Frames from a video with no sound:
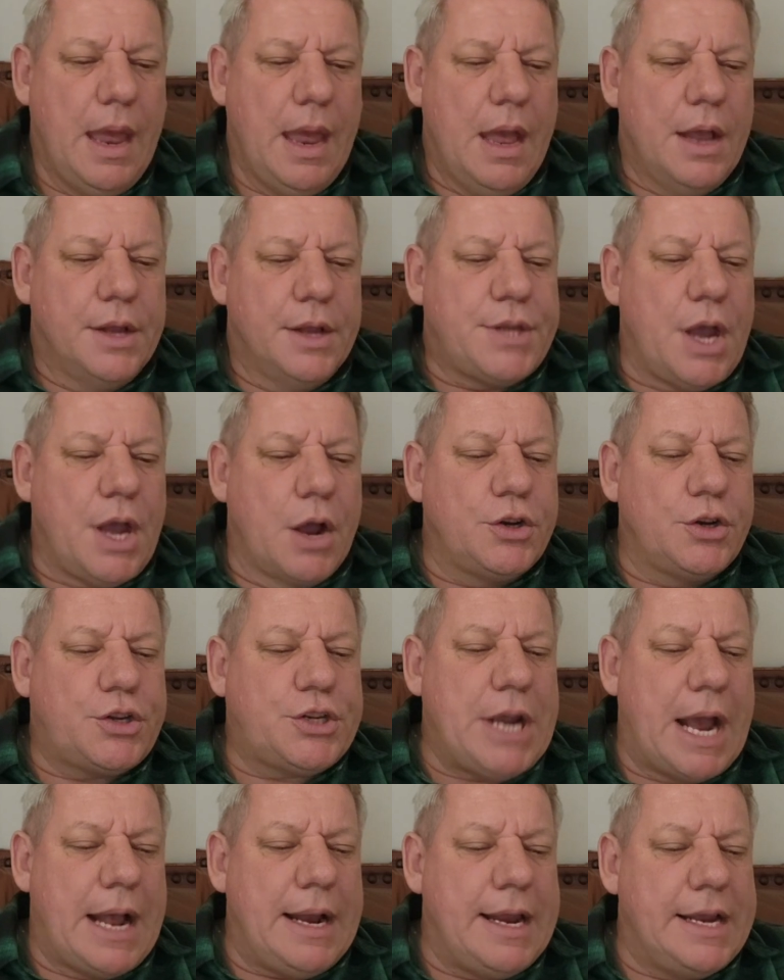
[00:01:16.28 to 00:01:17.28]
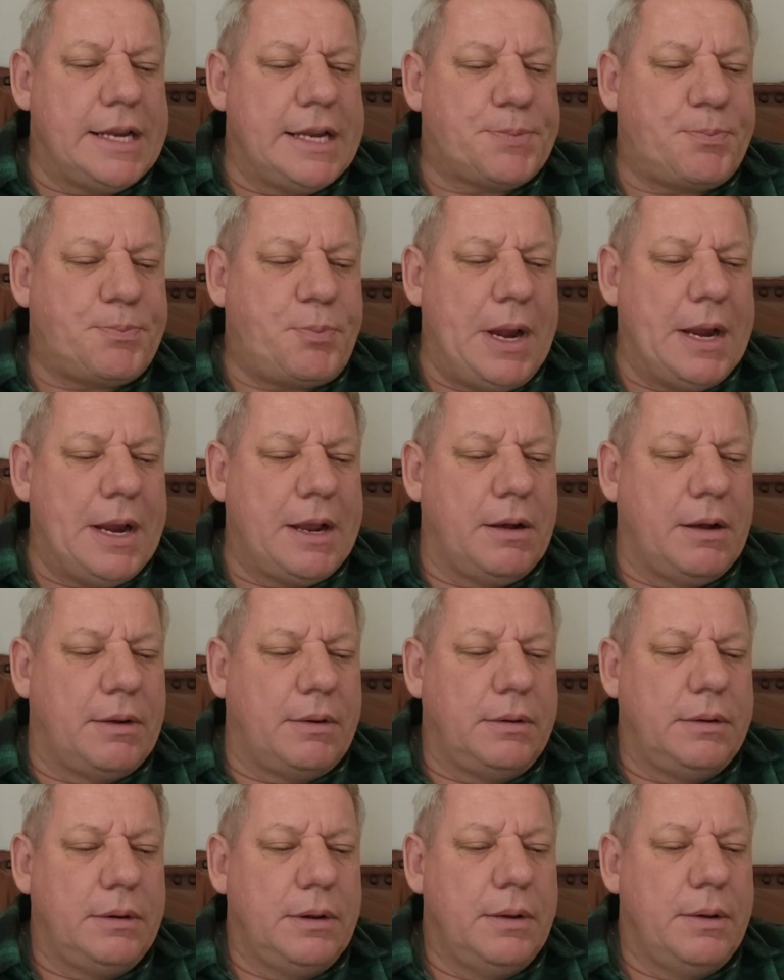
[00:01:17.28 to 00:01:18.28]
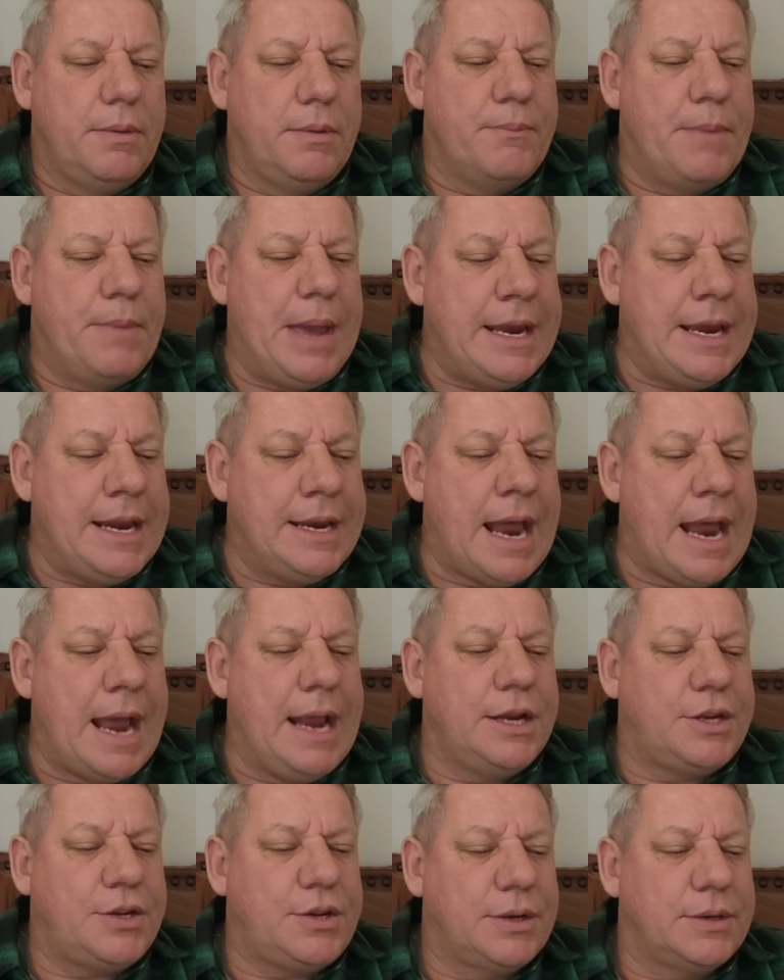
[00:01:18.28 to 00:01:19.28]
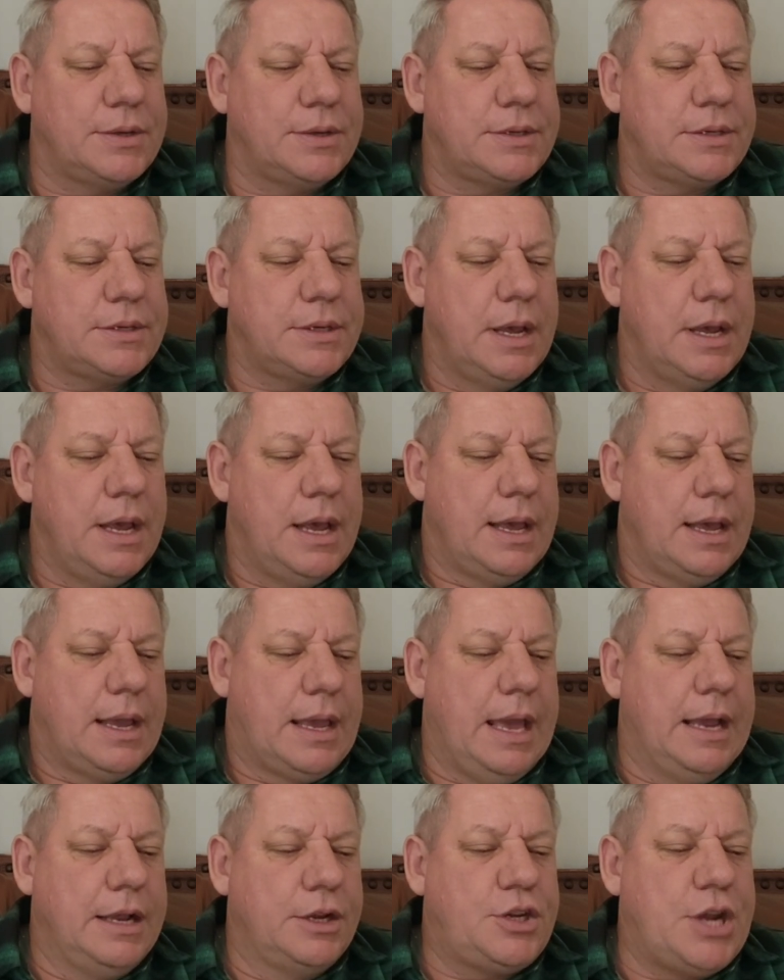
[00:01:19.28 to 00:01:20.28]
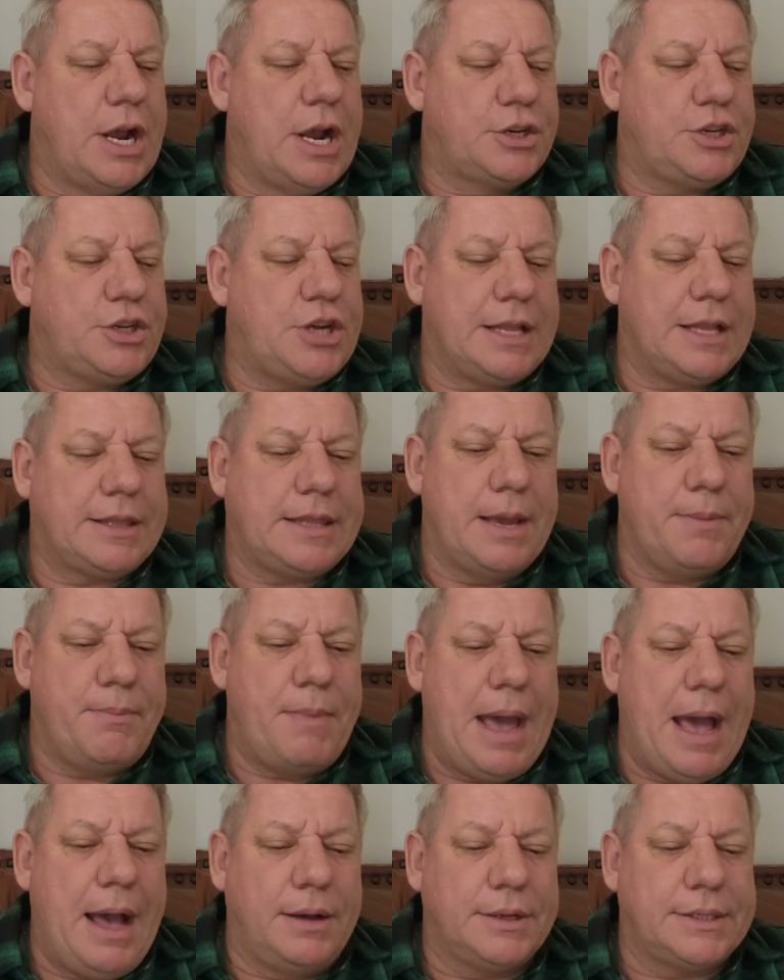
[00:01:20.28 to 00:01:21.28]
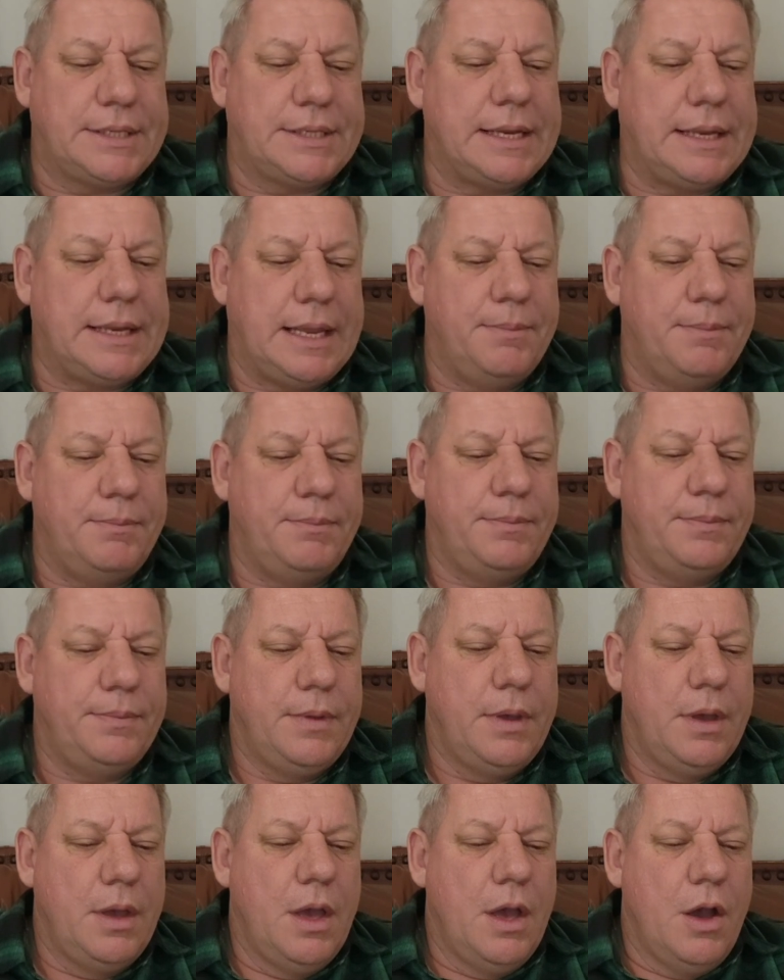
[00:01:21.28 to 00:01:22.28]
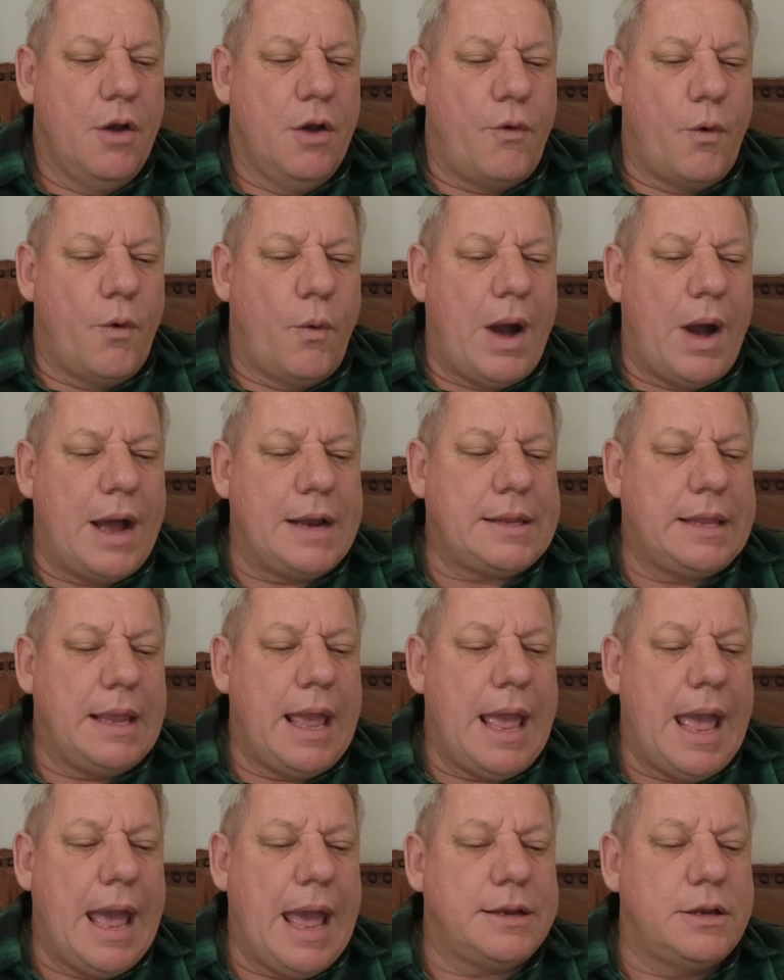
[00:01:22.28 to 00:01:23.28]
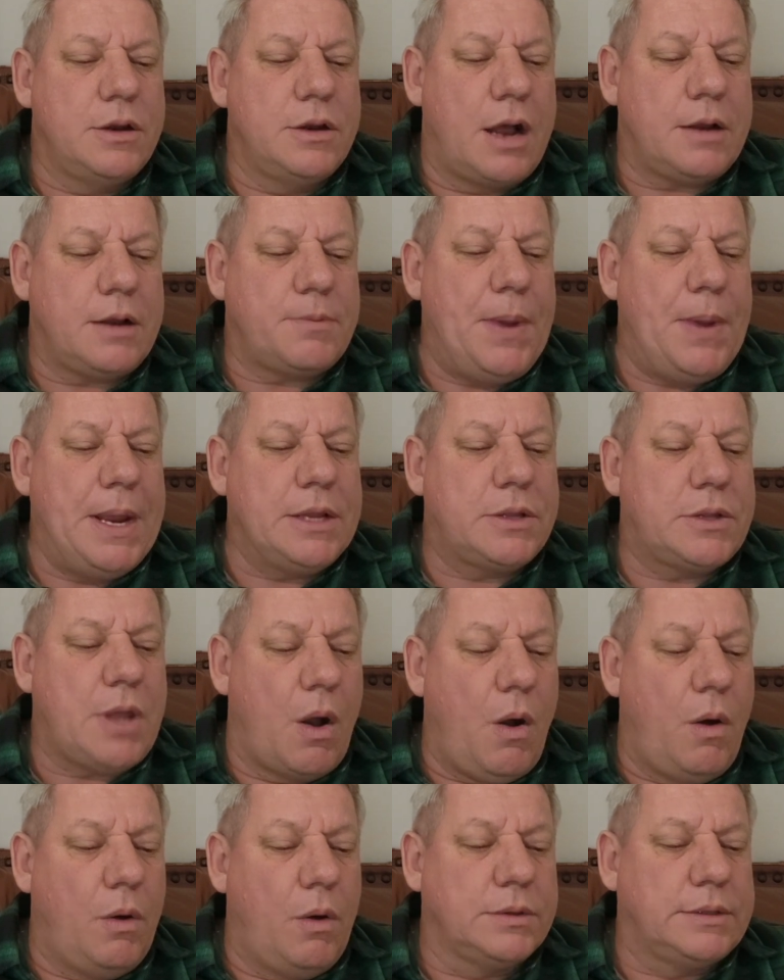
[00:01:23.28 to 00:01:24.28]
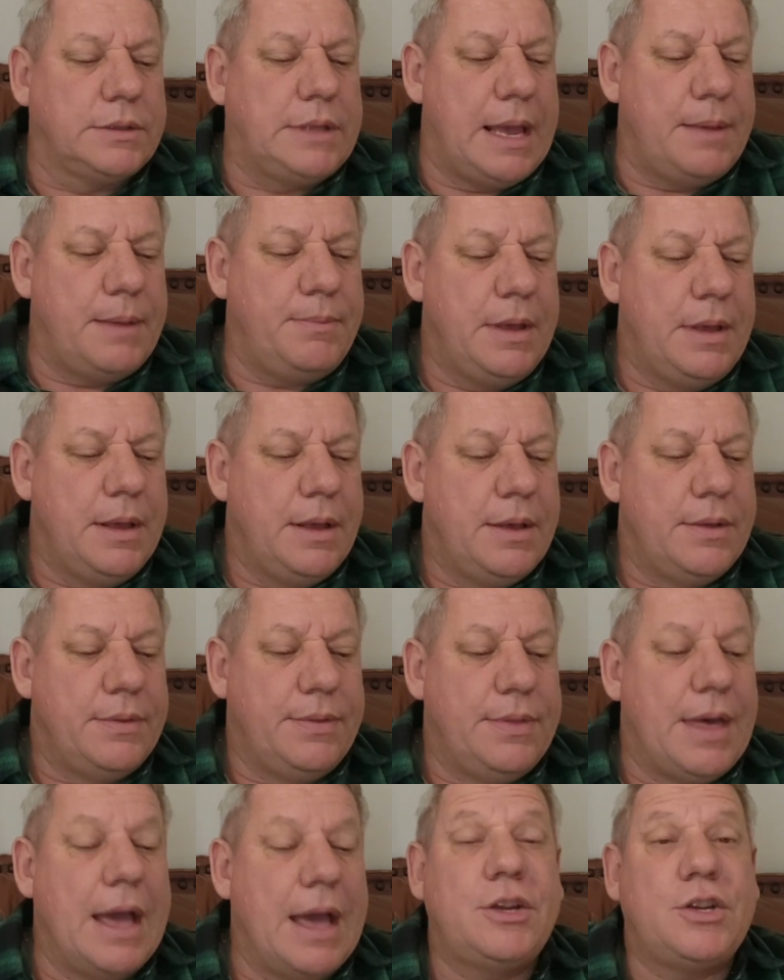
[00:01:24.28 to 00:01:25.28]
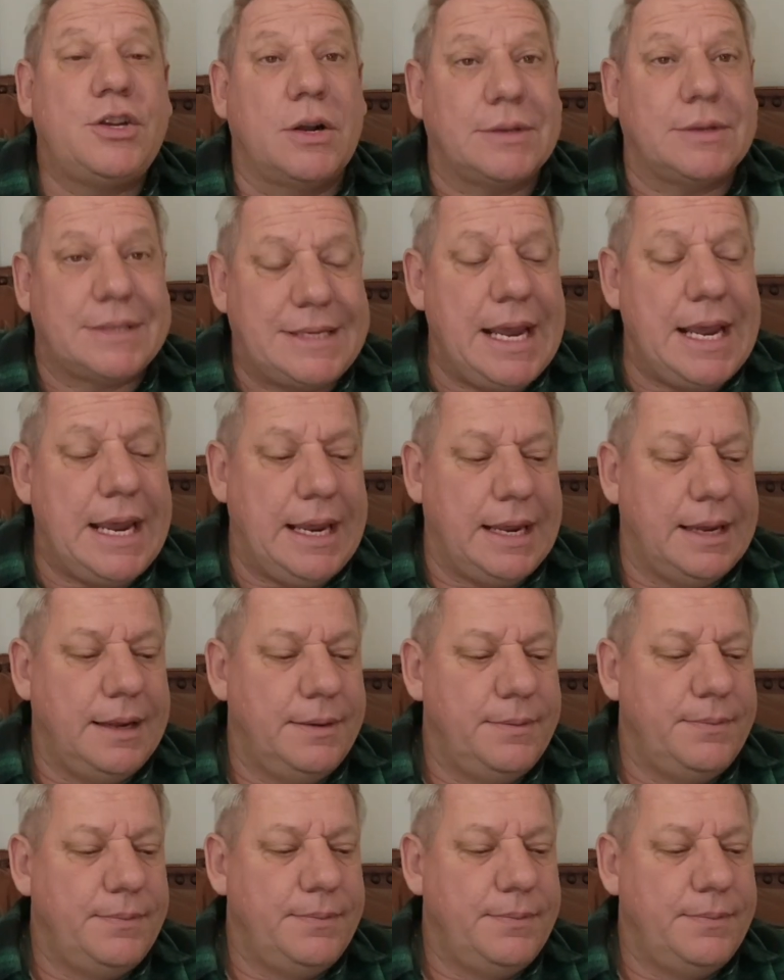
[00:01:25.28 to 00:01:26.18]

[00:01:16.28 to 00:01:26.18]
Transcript: So shall he sprinkle many nations. Kings shall shut their mouths at him. For what had not been told them, they shall see.